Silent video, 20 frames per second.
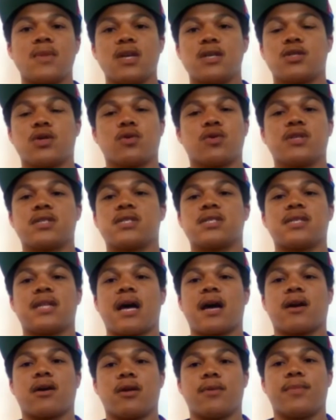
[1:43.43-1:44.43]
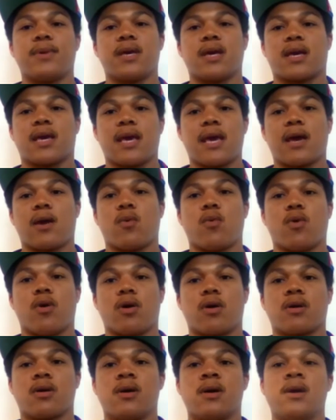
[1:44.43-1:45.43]
So this is not going to be a
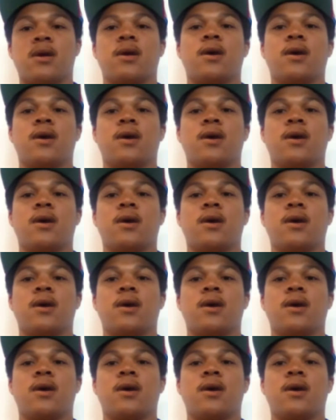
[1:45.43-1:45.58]
cakewalk.